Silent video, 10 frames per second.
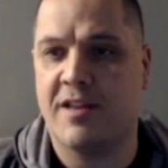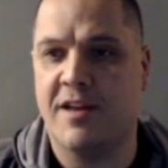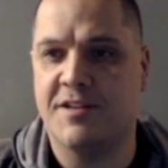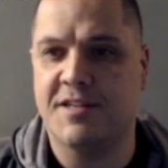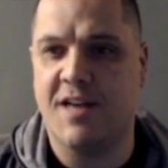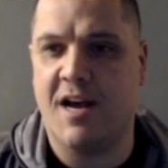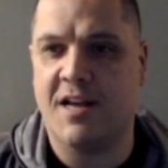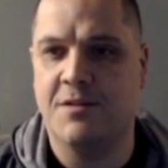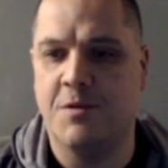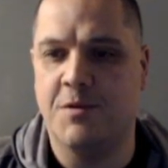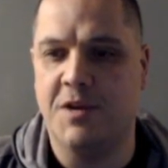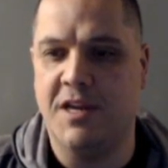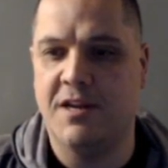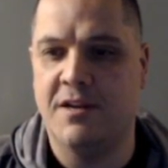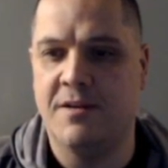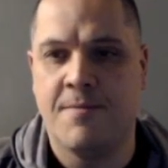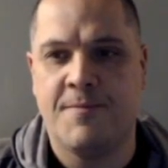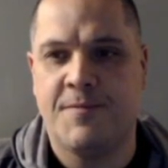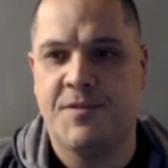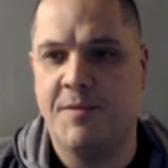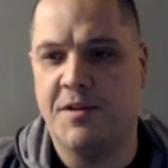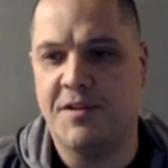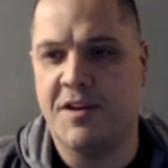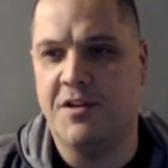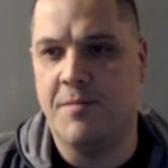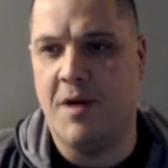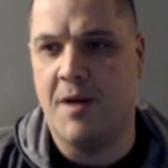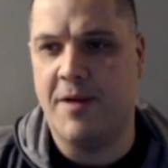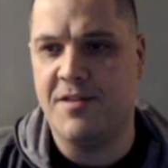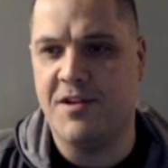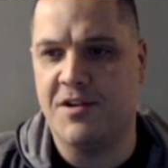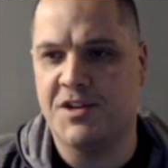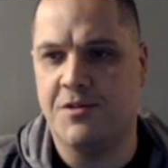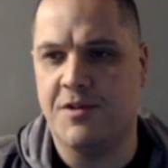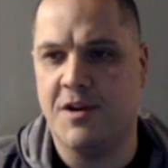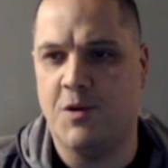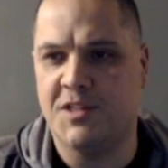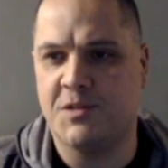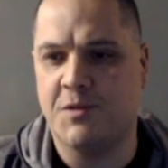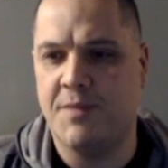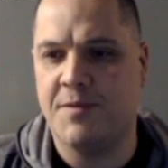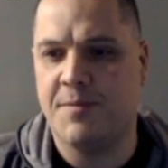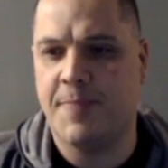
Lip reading: That was exactly what we needed to be able to kill the bomber and the artillery in one sweep.